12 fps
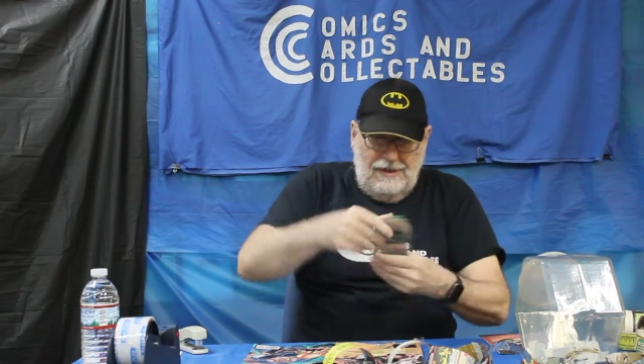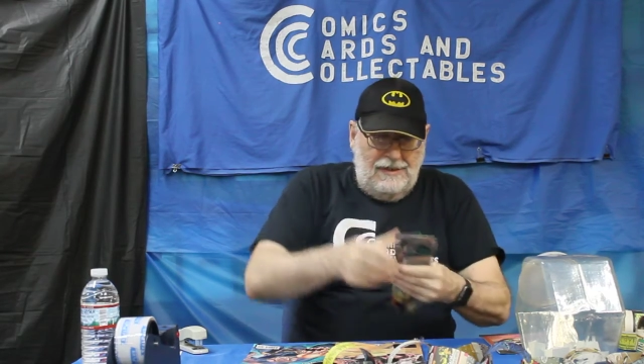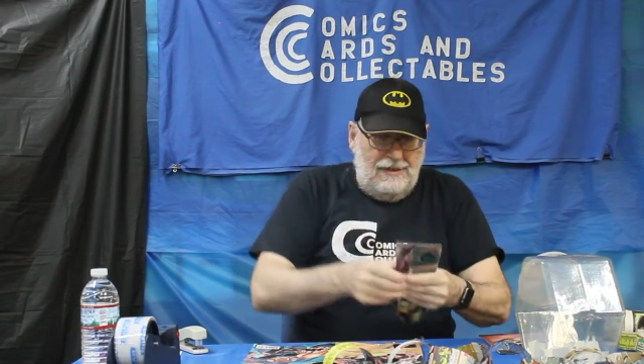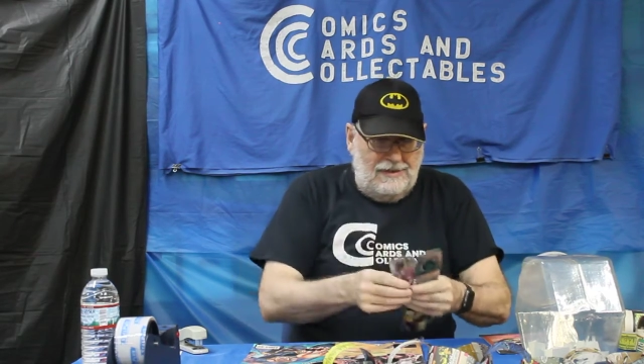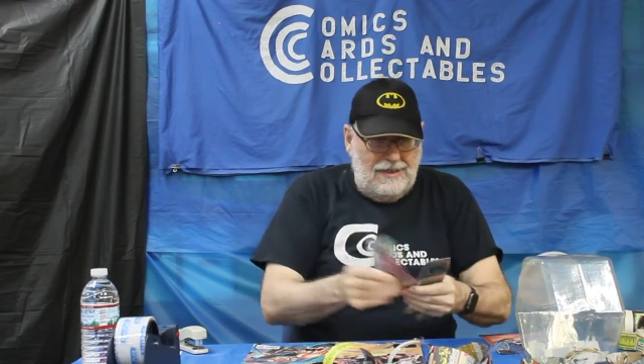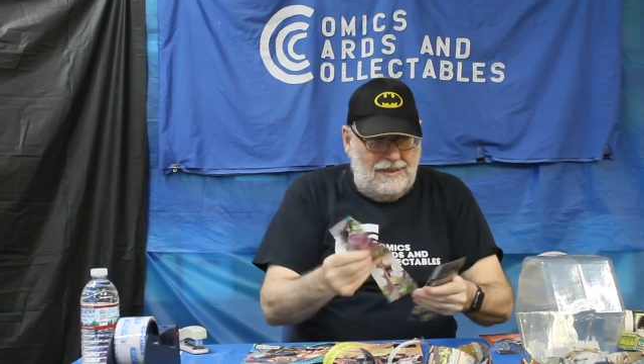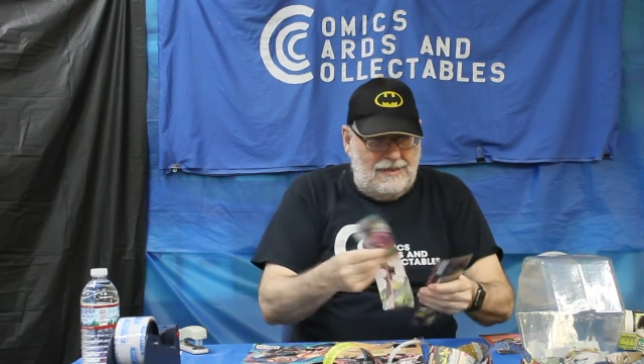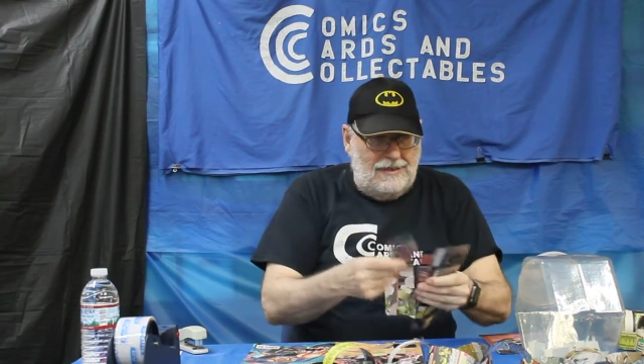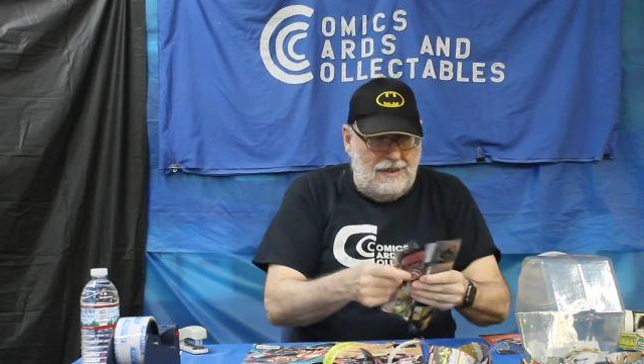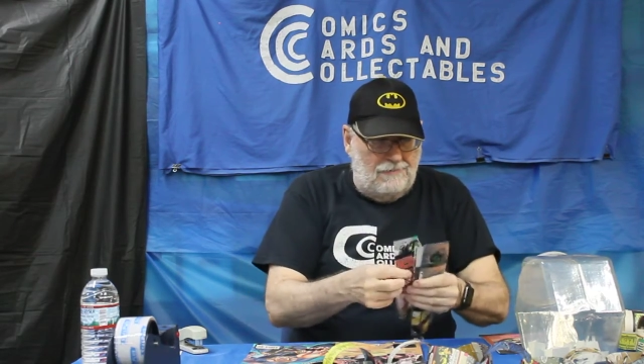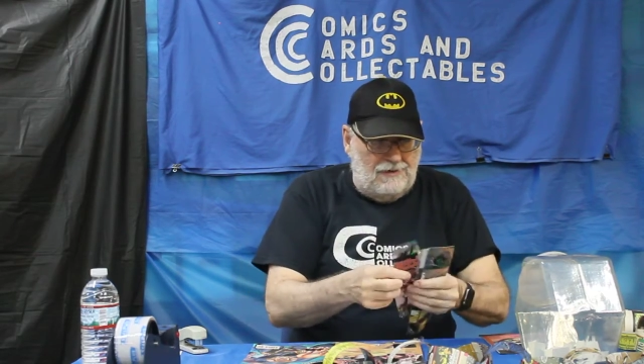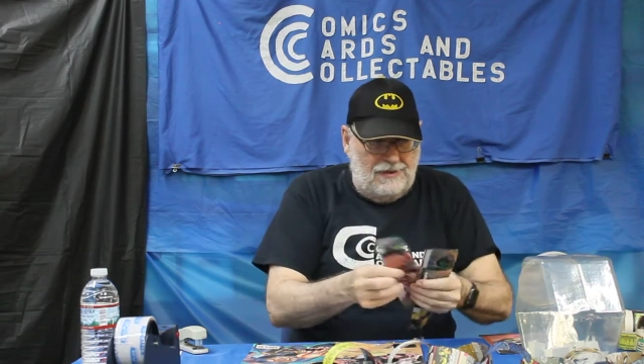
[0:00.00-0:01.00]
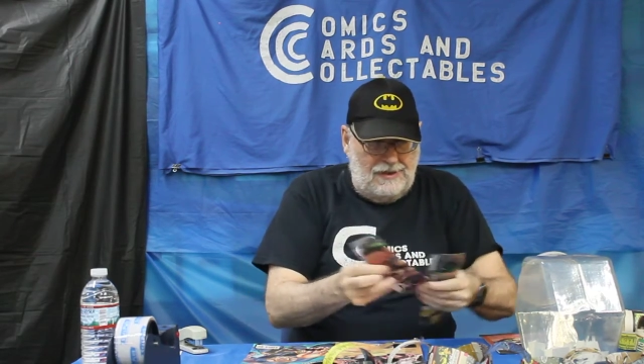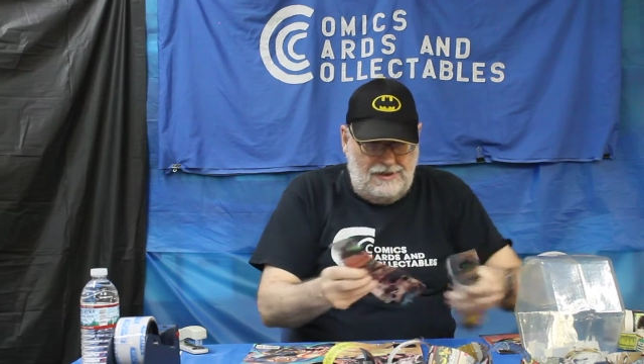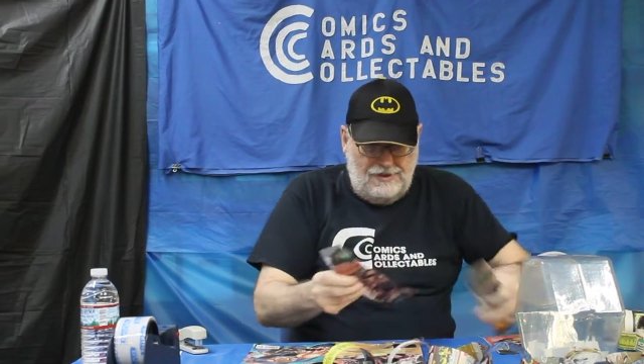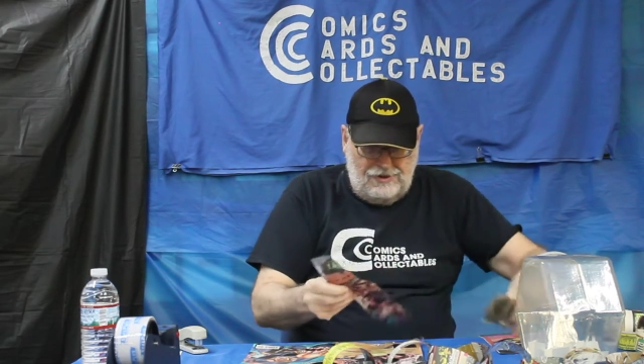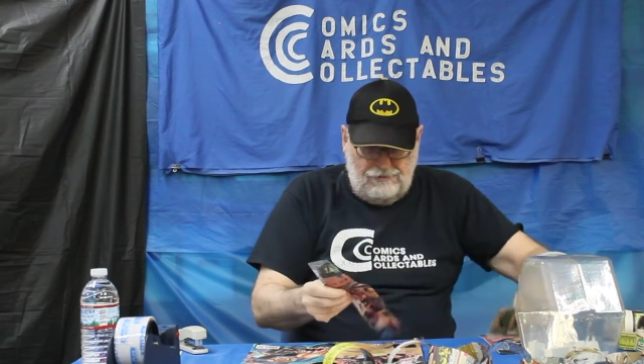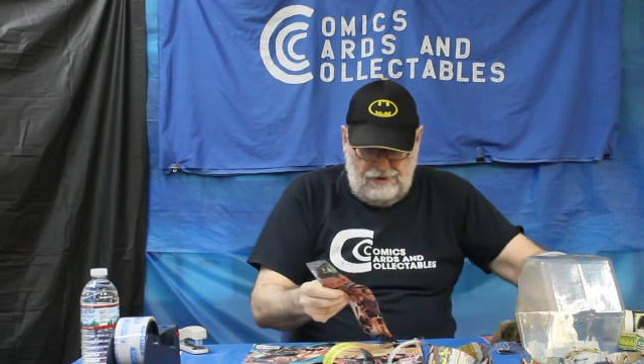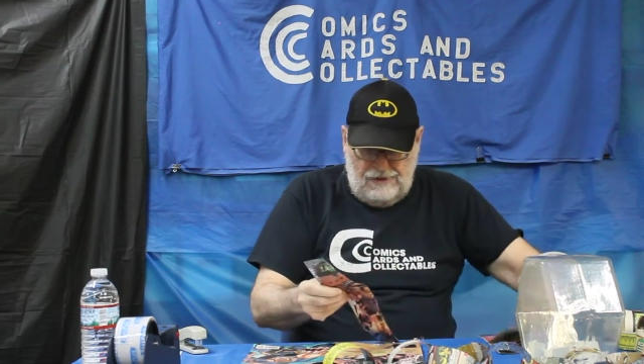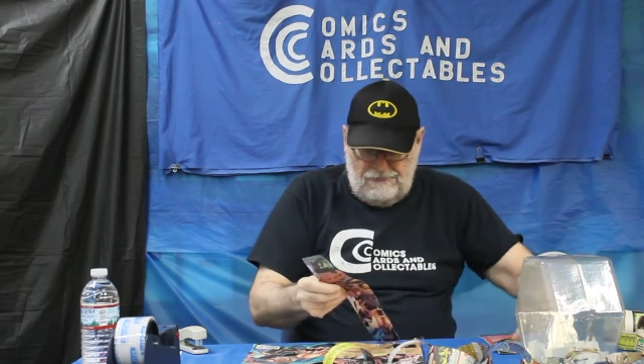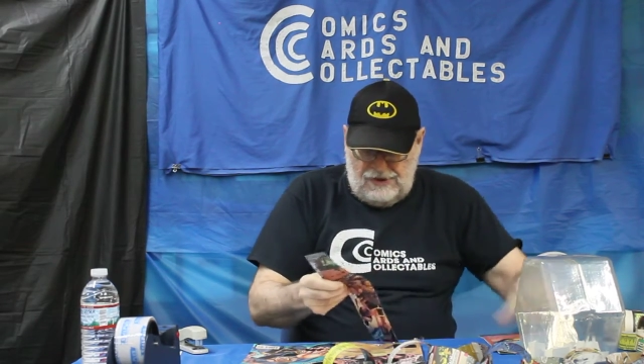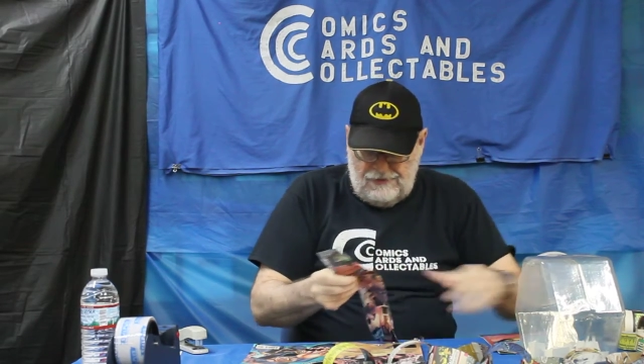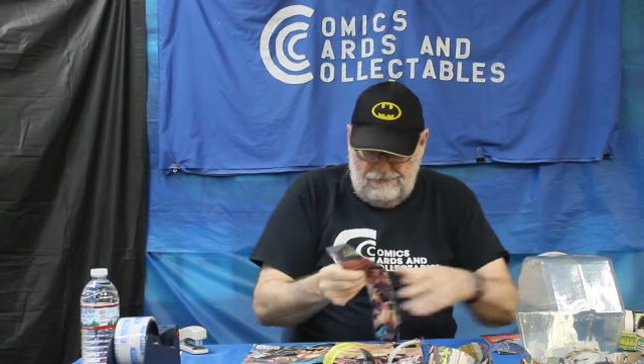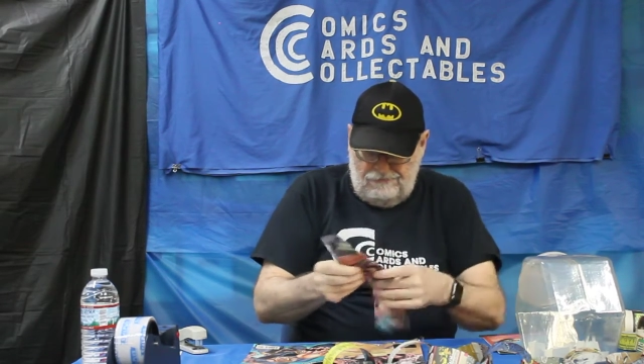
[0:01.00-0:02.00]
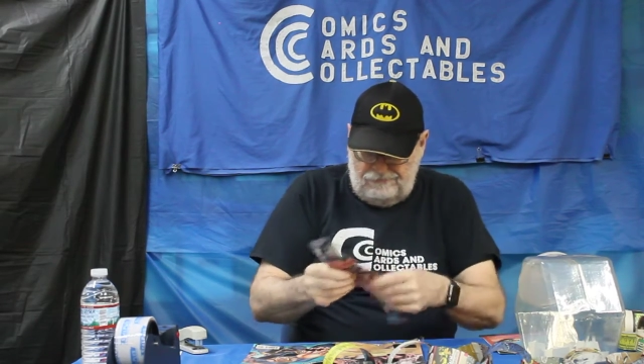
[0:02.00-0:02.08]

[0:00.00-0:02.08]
And you take a couple of these strips